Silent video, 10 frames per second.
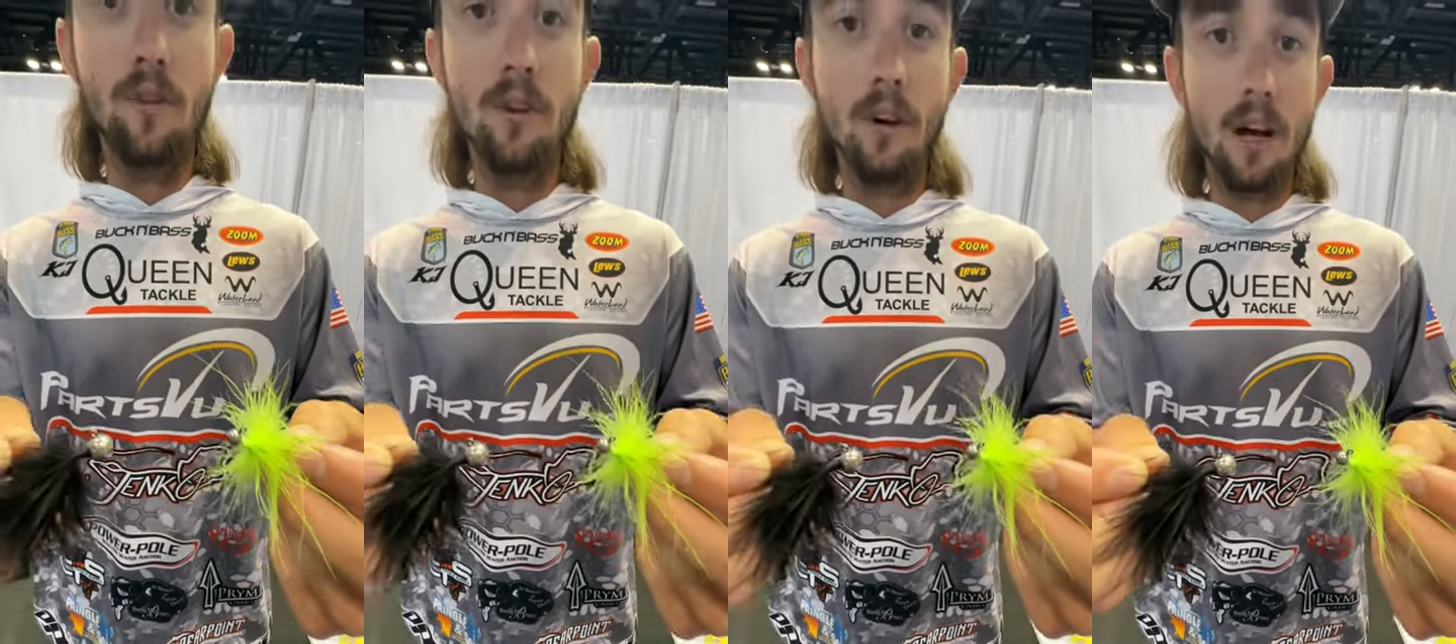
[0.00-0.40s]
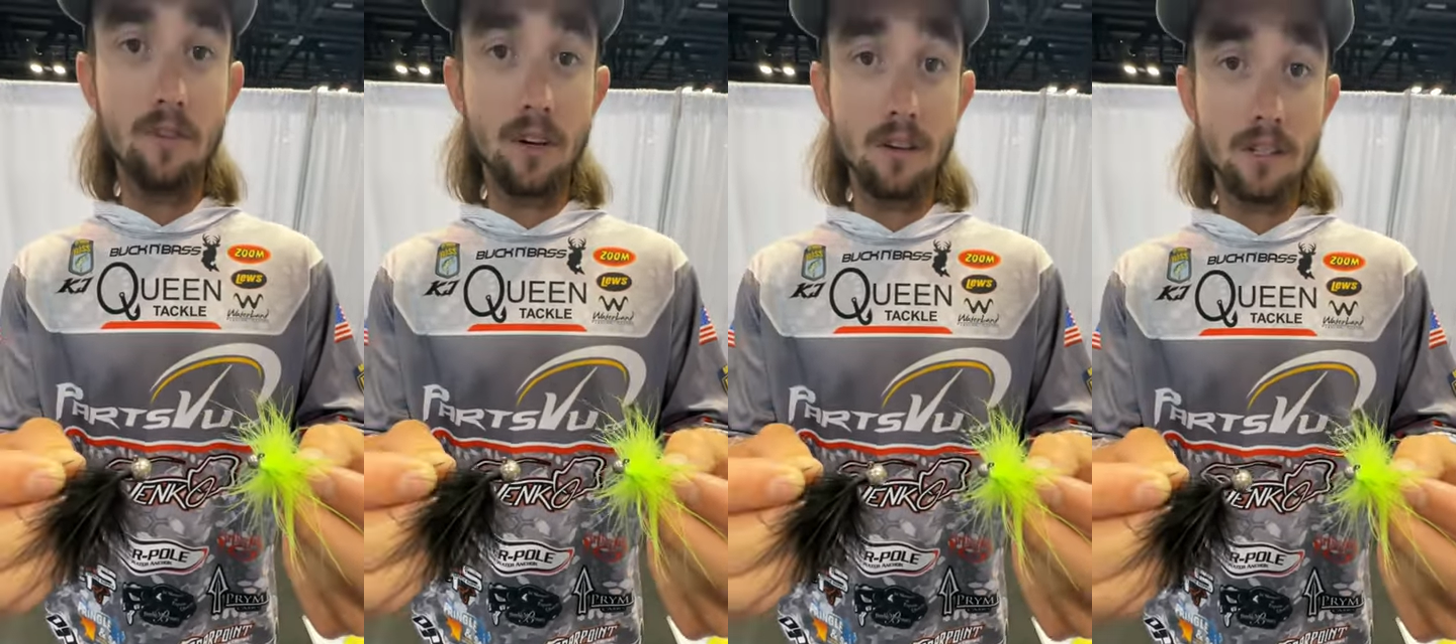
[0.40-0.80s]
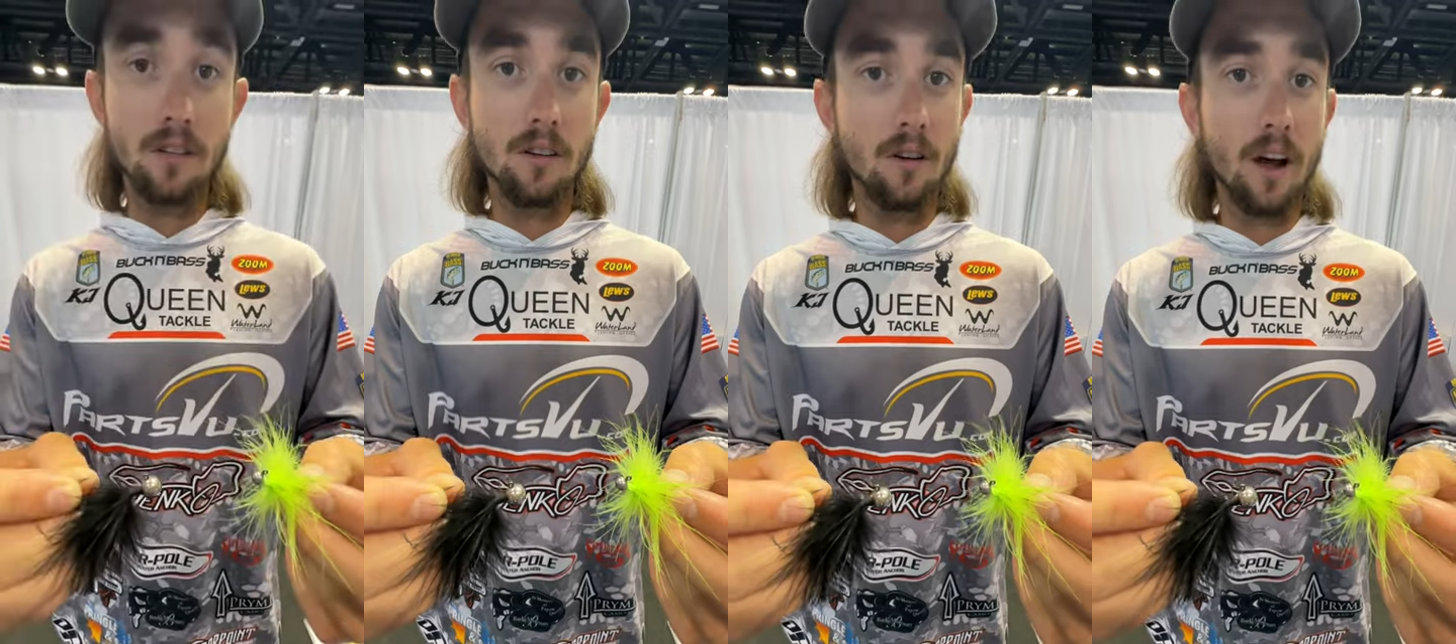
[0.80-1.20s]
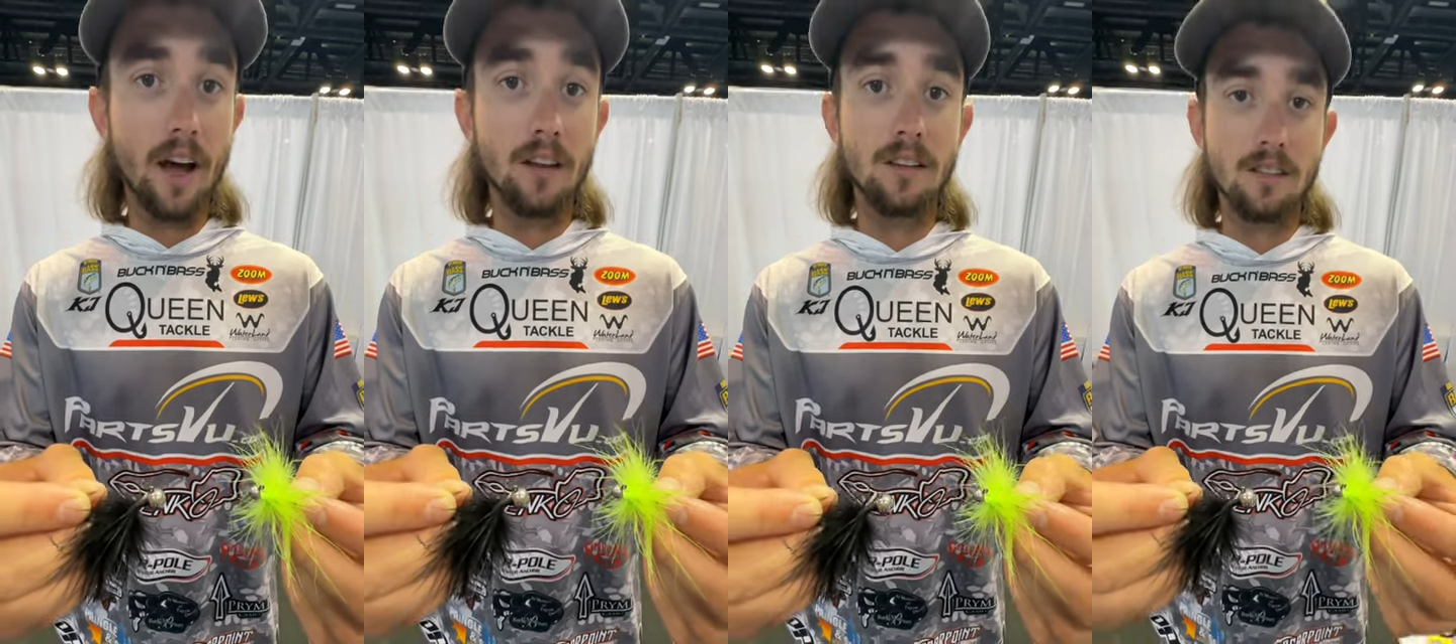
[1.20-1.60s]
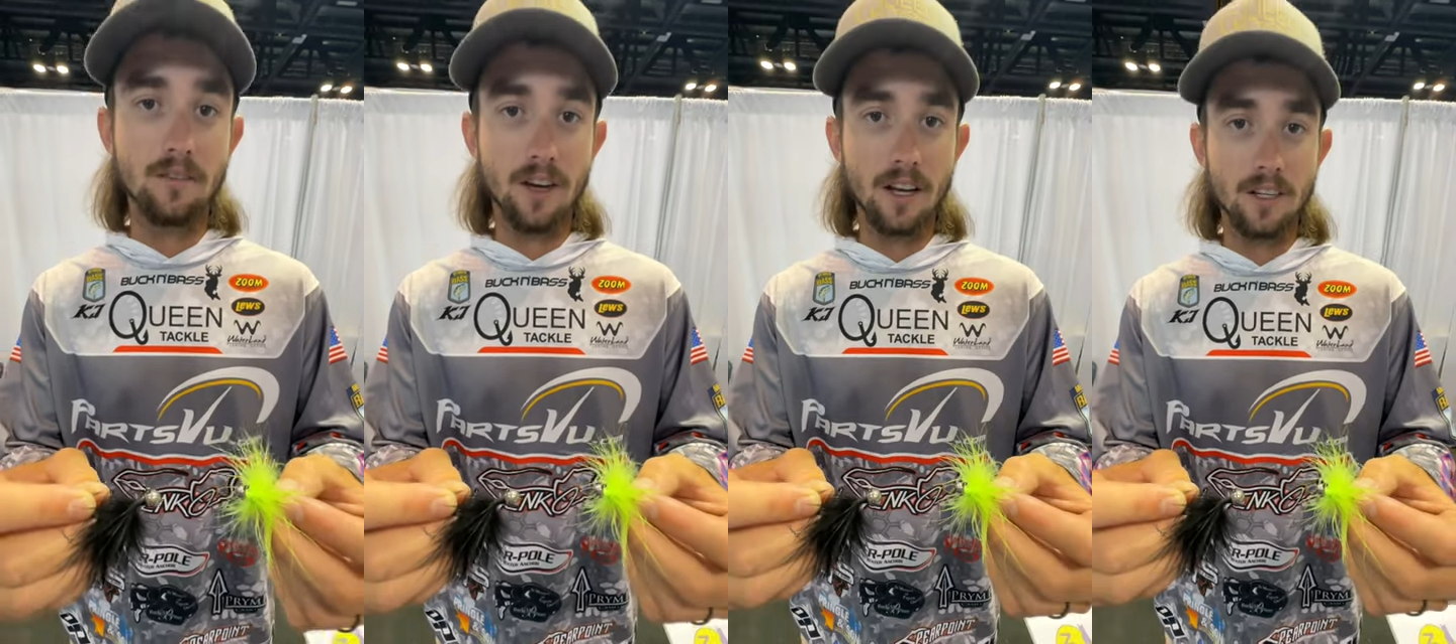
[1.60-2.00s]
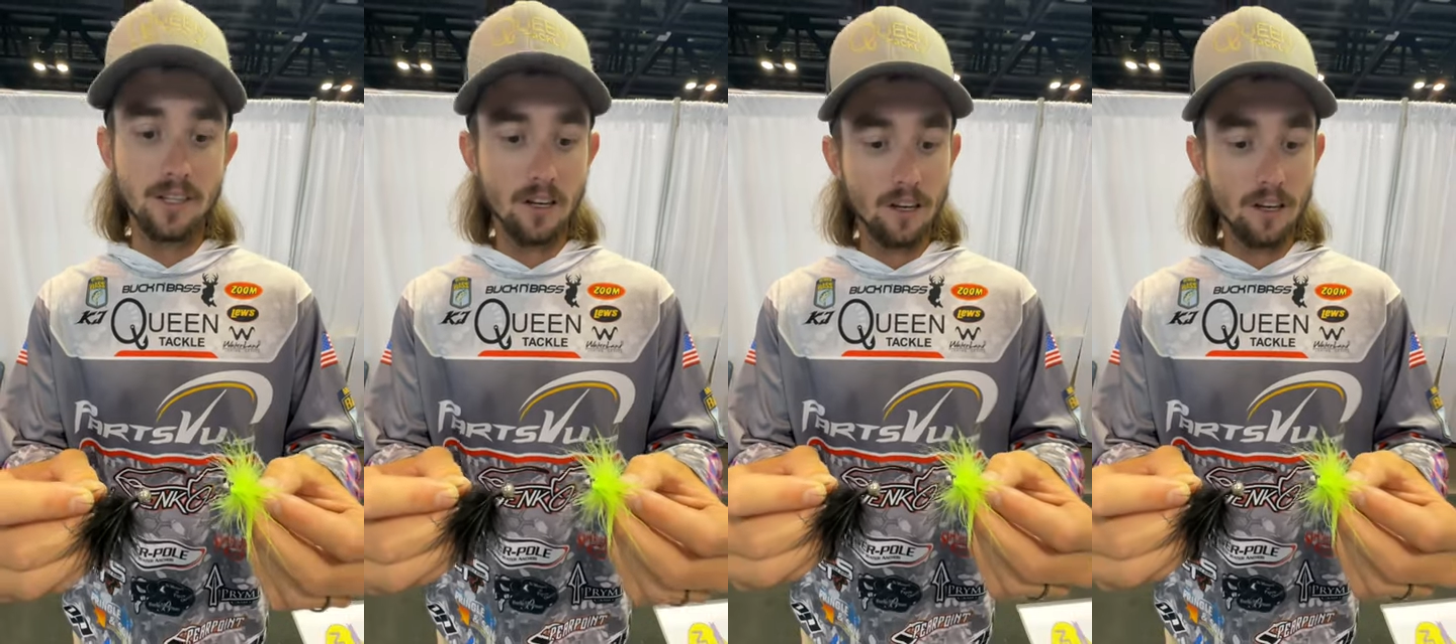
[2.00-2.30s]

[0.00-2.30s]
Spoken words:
you don't have tungsten, you're at a disadvantage.